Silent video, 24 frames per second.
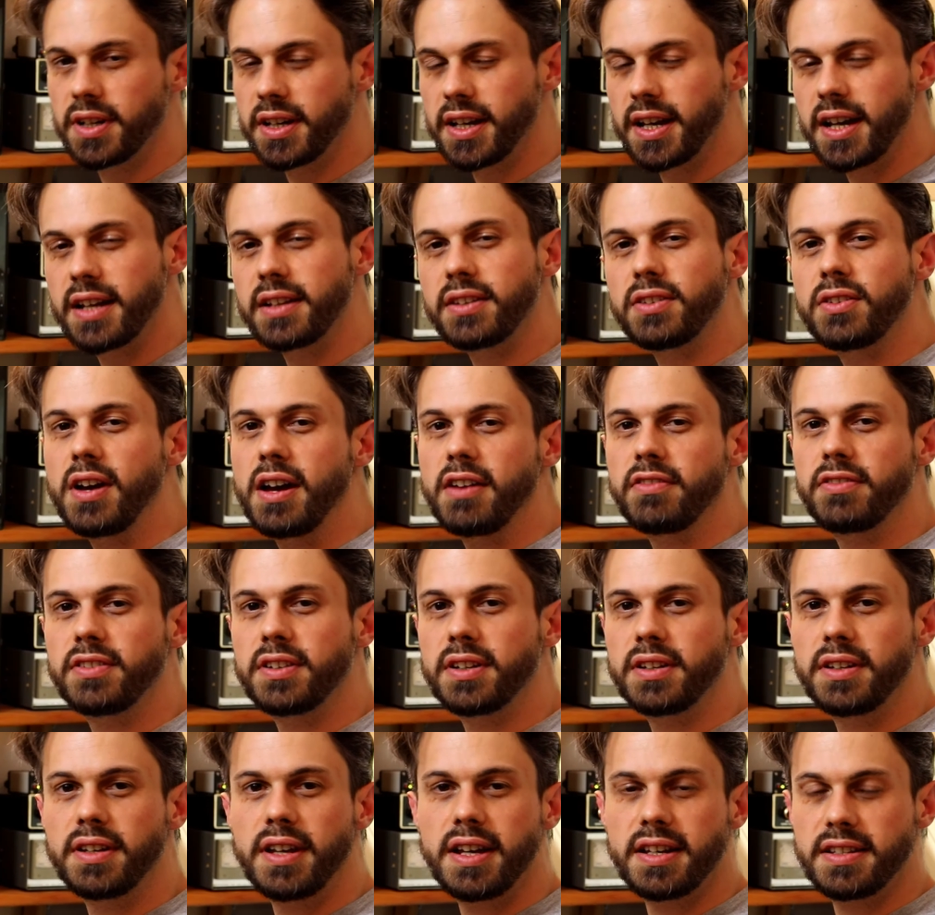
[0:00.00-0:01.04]
again you have
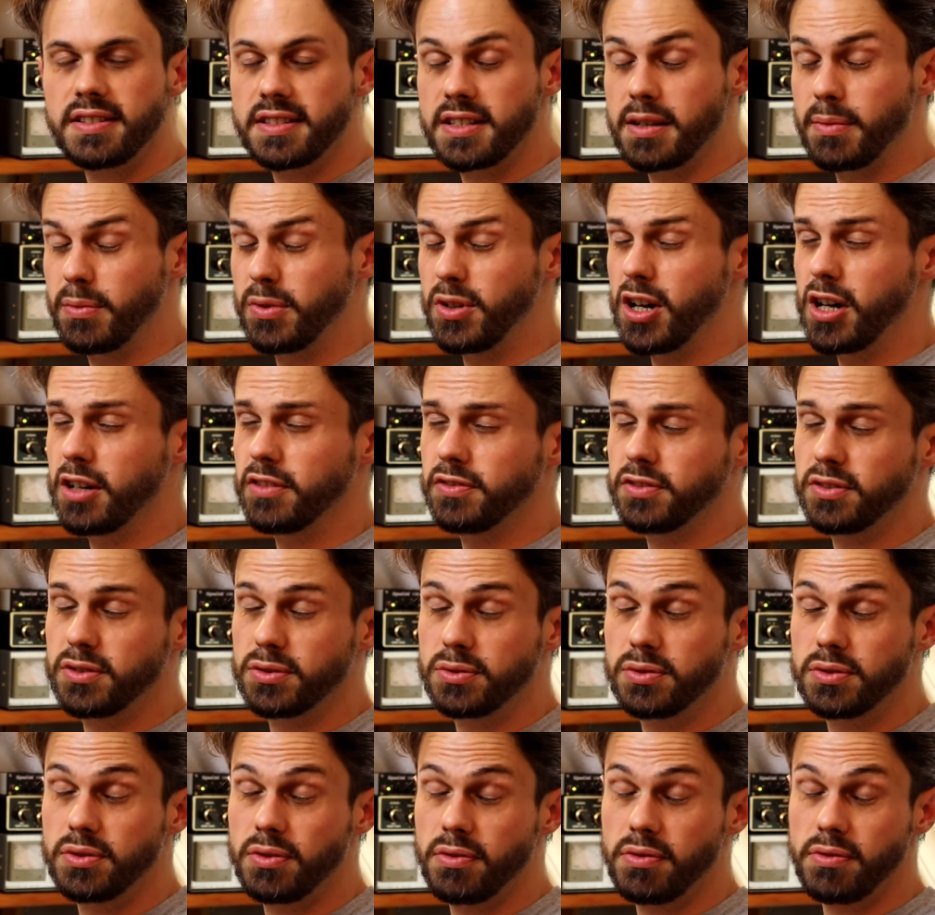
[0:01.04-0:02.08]
an SWR of
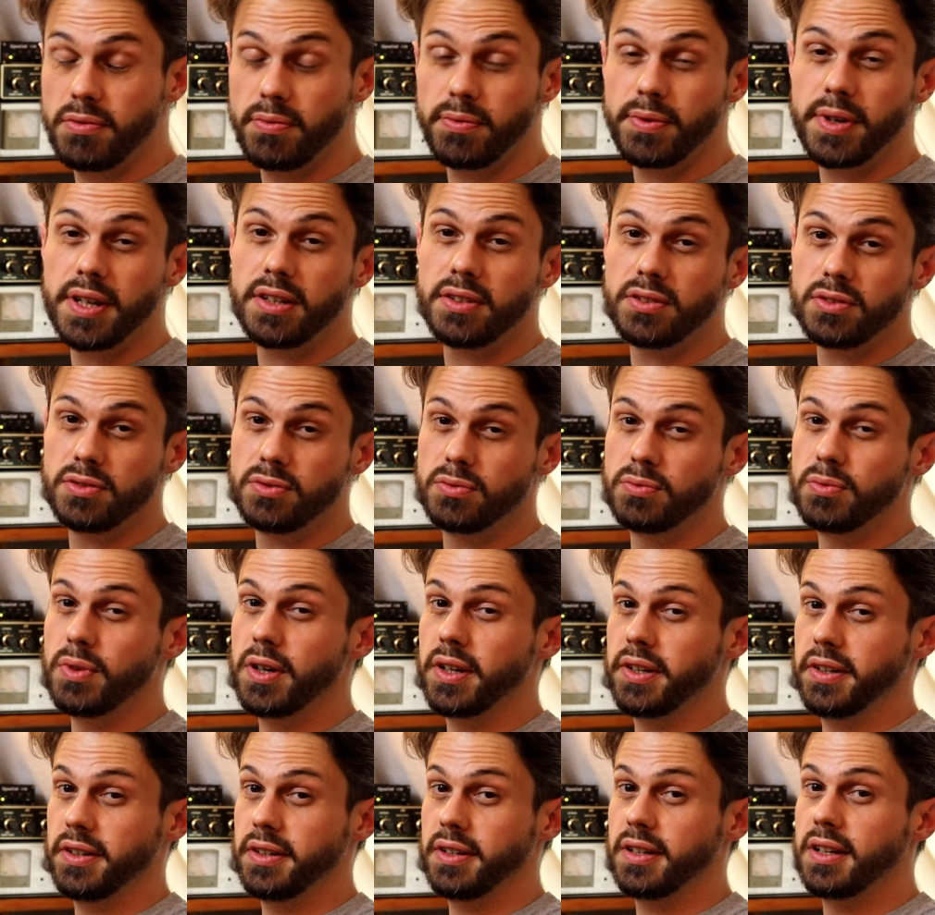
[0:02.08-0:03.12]
2 to 3 to
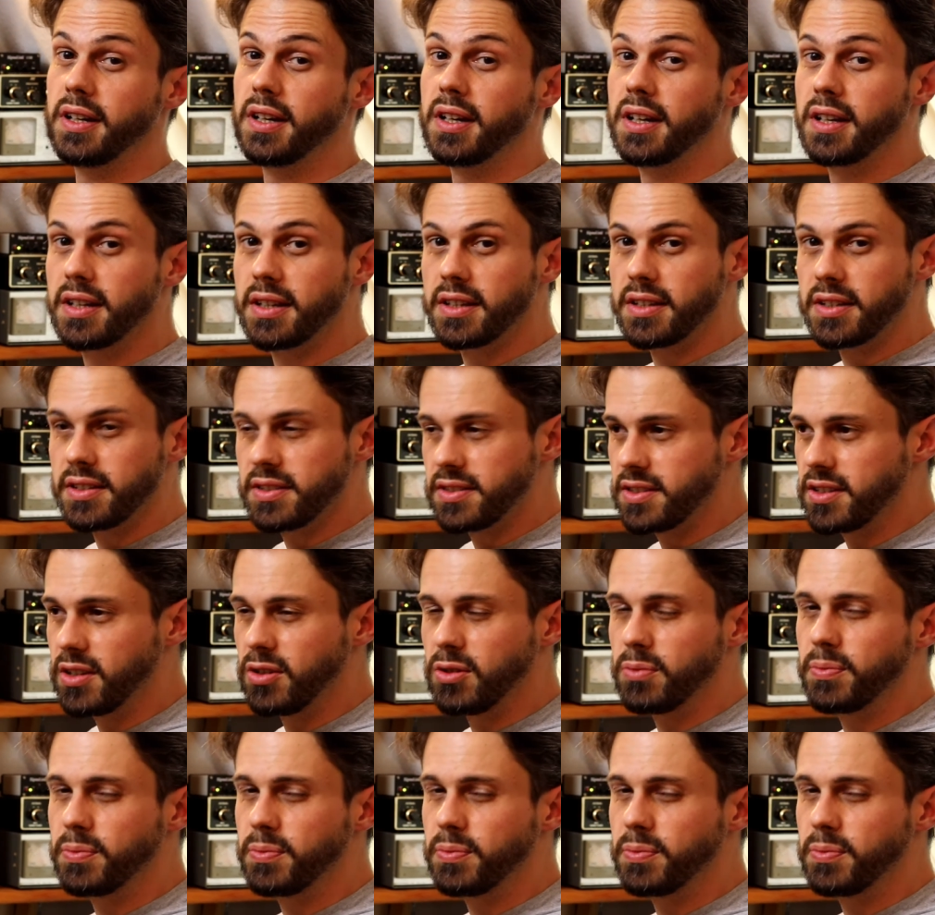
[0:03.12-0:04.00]
1. So